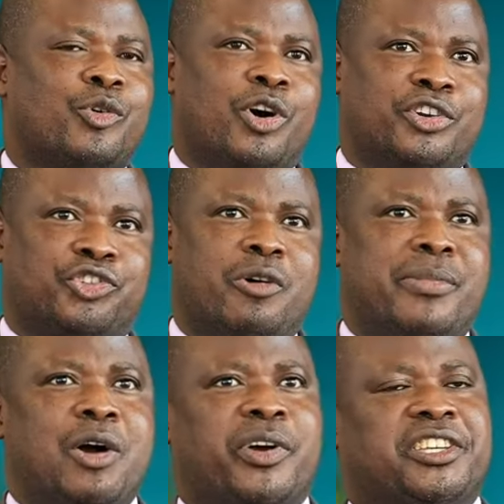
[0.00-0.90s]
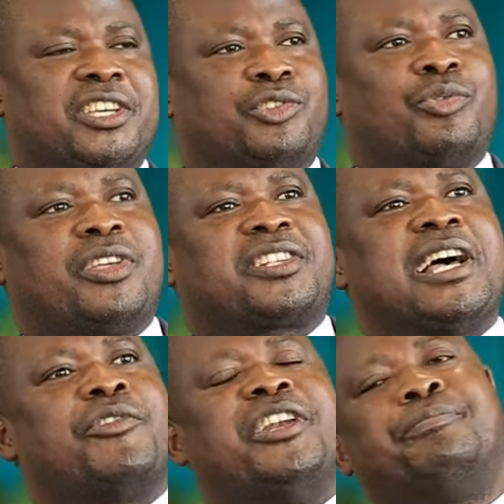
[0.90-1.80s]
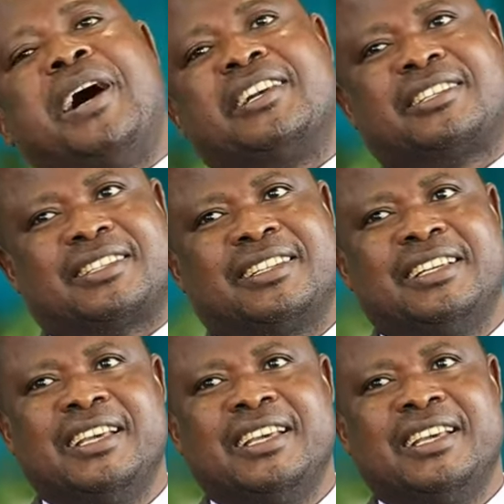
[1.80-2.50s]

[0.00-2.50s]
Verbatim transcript: called Zomba, which is to the southern part,